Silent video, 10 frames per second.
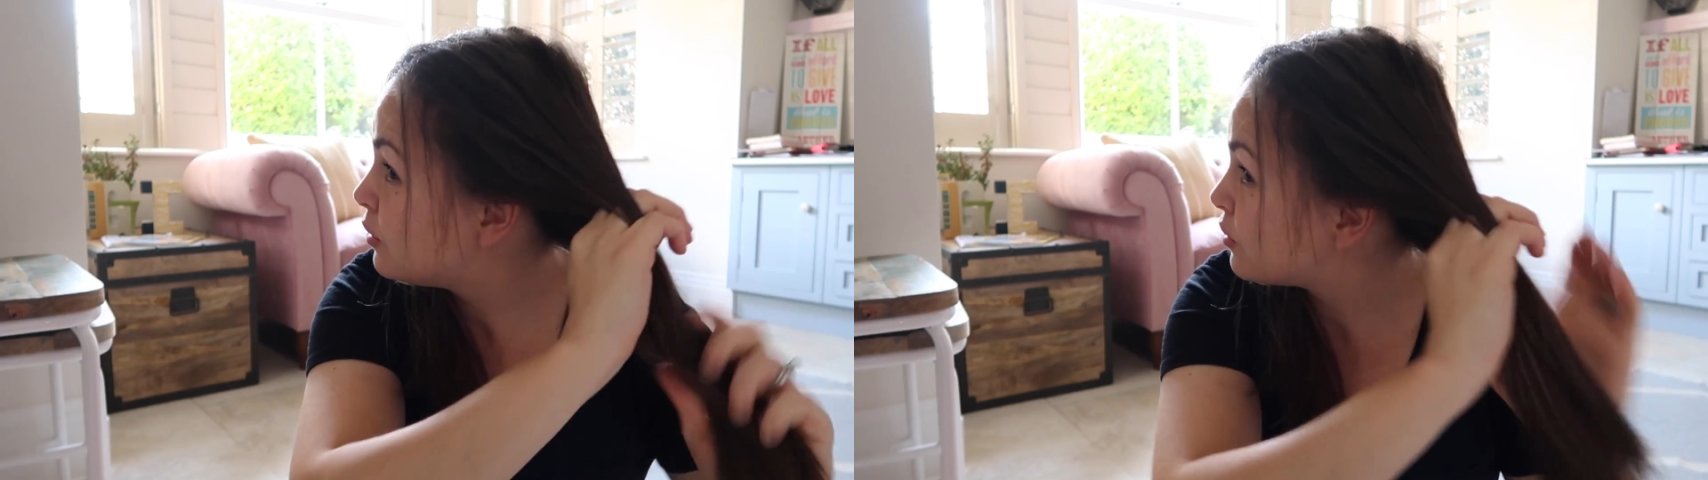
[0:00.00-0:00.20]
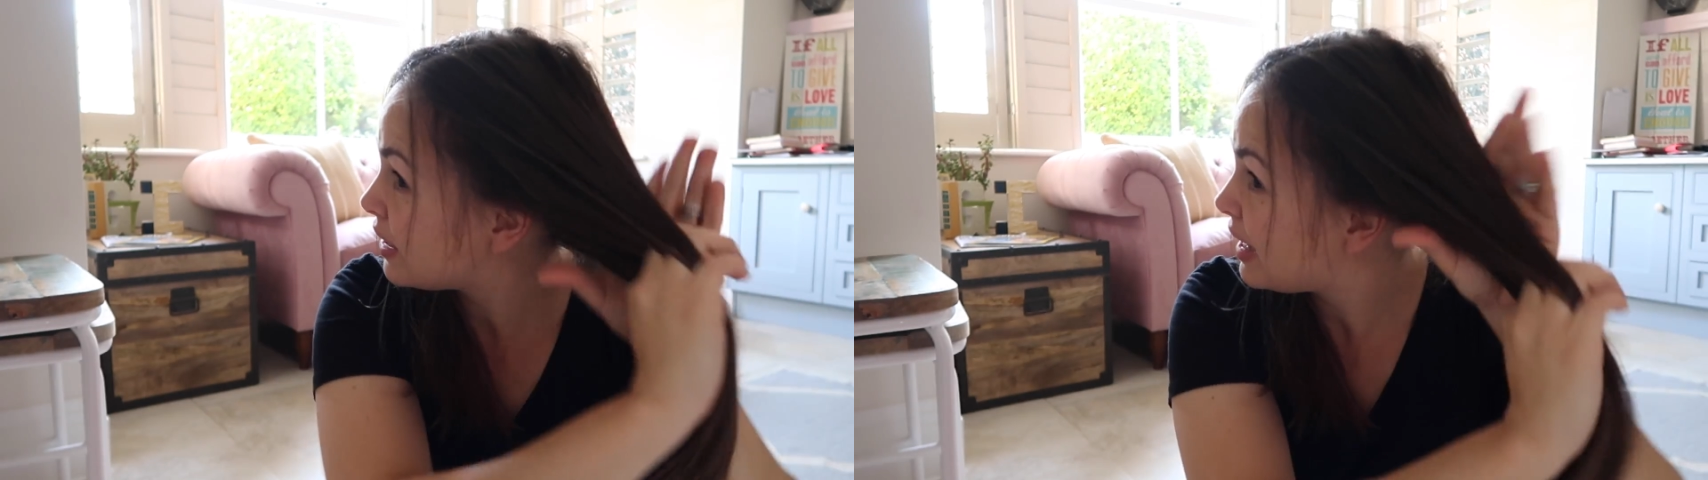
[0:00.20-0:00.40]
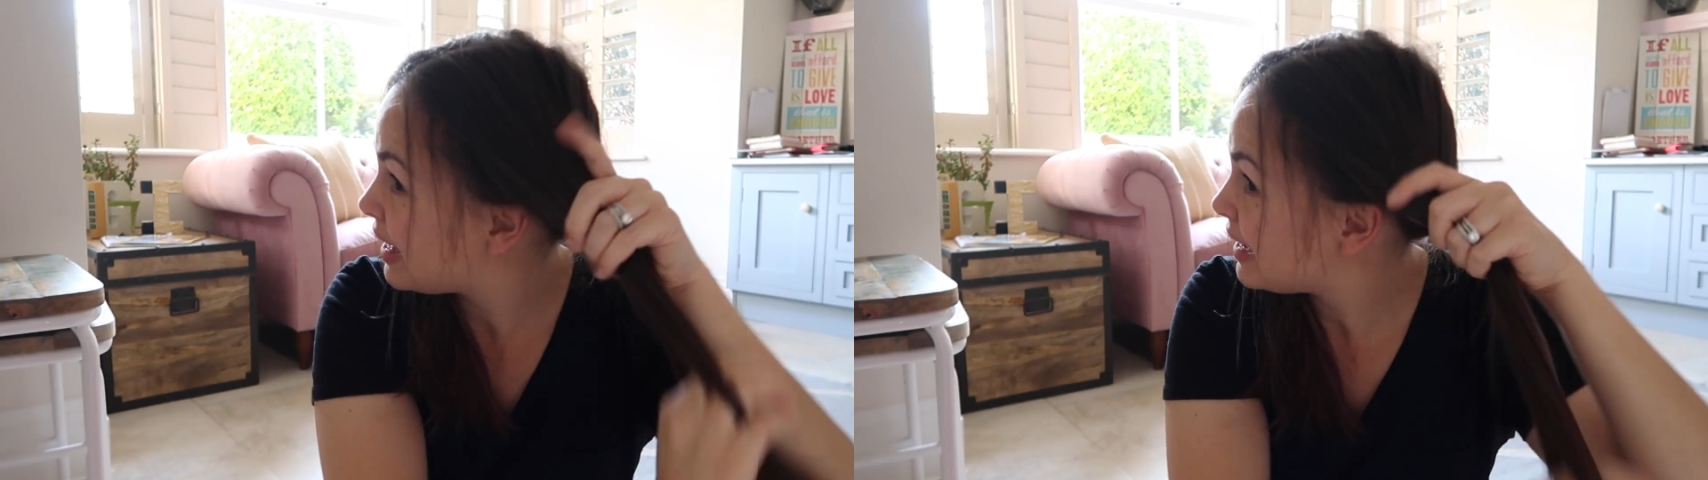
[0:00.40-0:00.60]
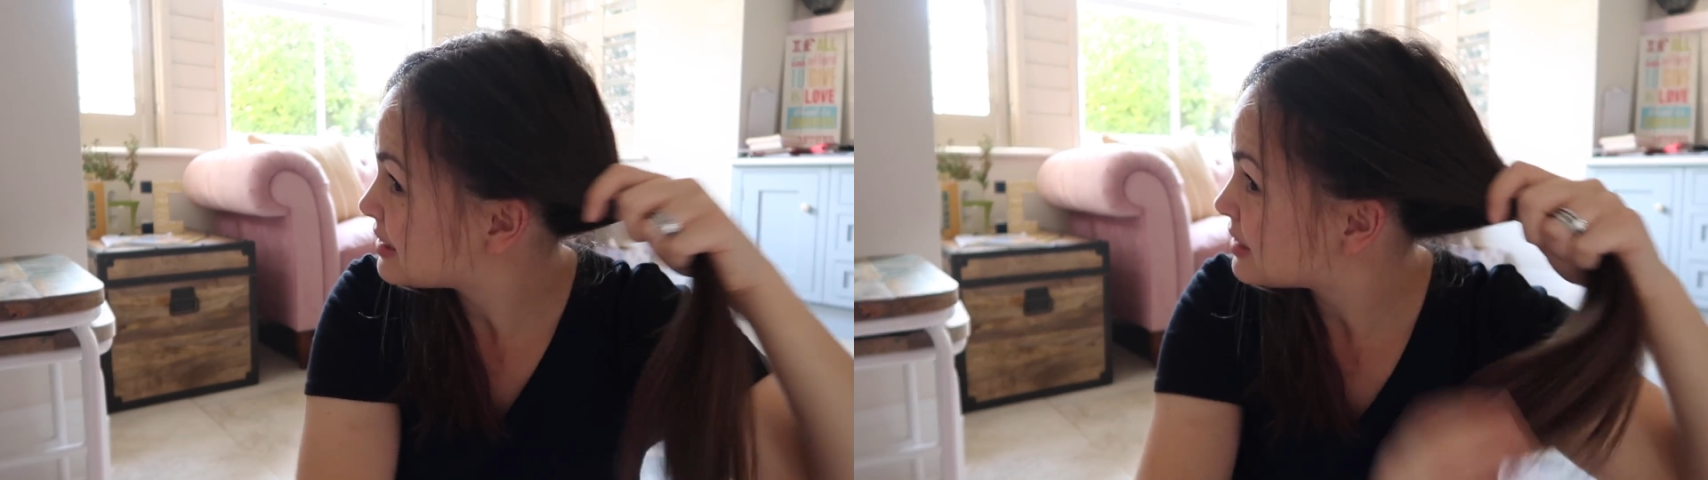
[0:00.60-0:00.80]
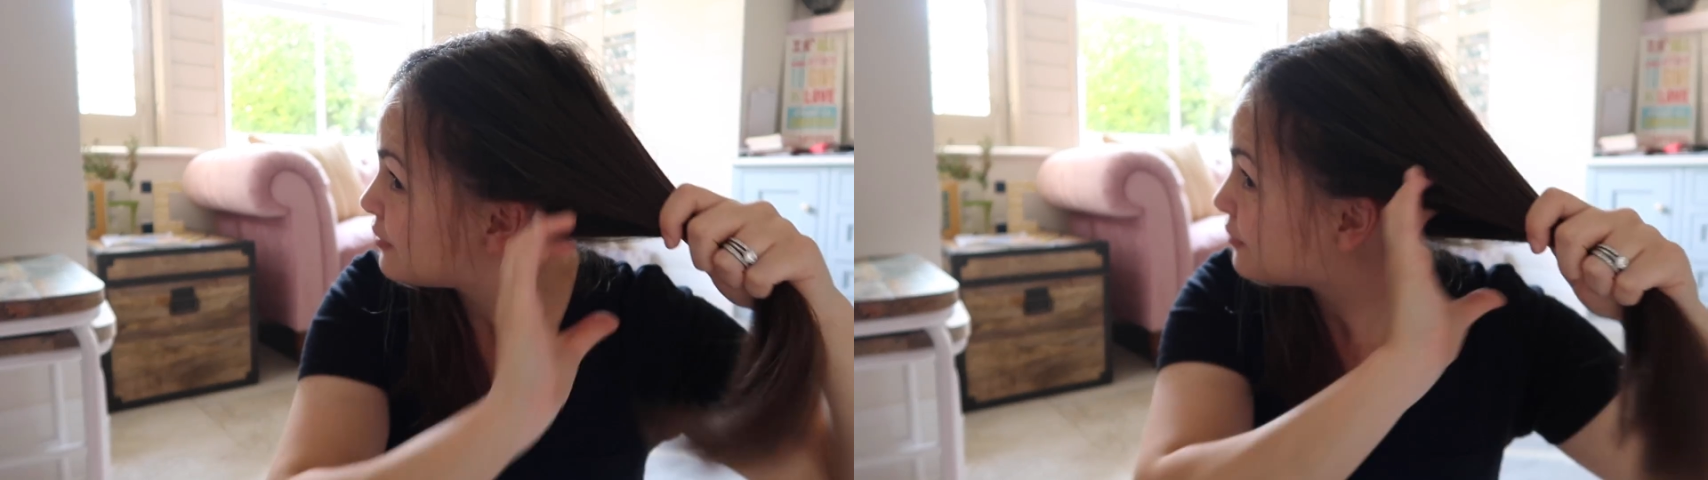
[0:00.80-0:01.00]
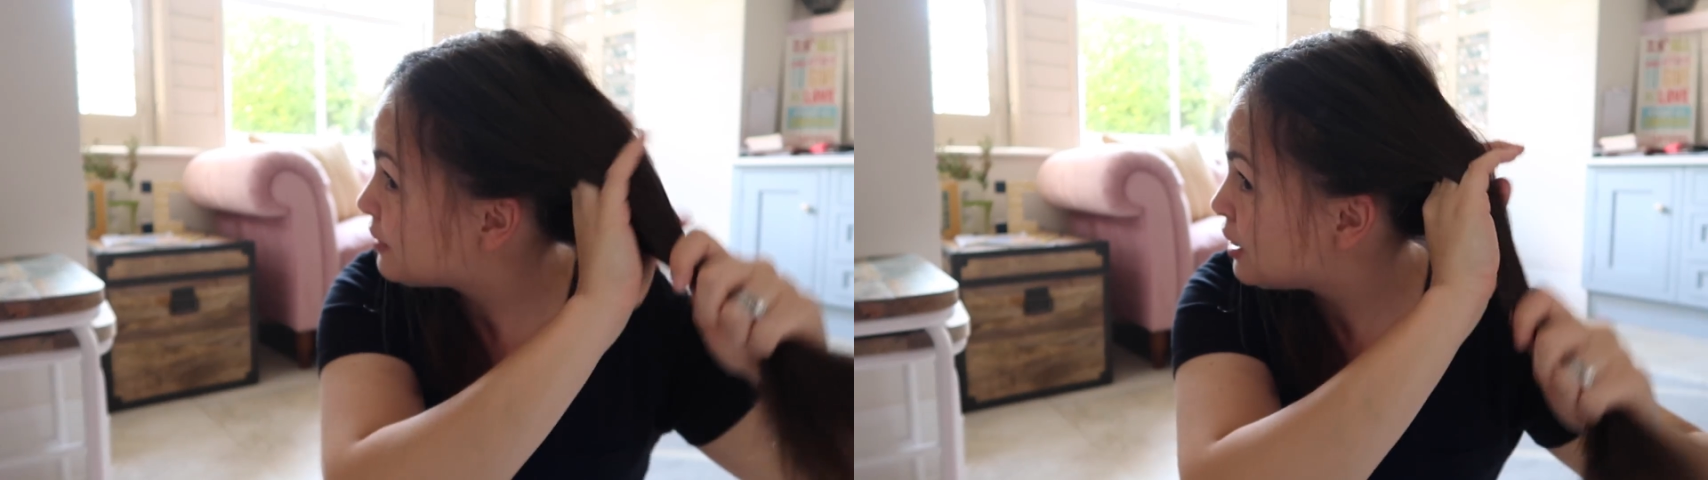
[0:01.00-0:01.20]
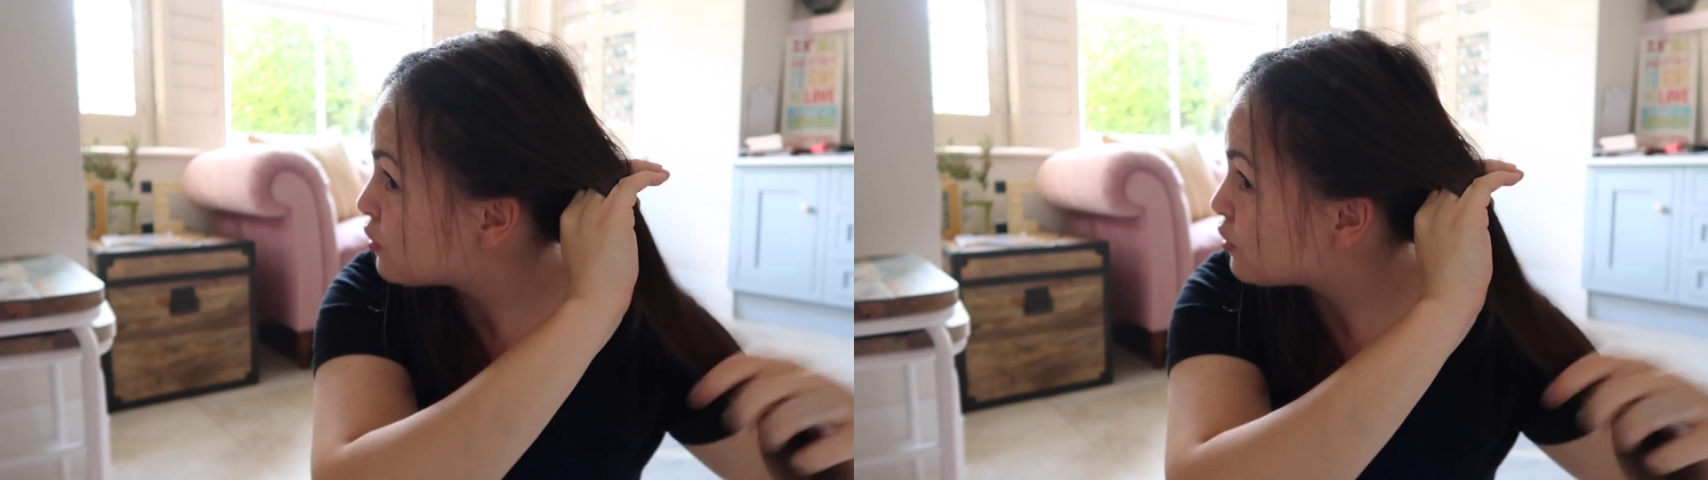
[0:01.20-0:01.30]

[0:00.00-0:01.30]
All the hairs that have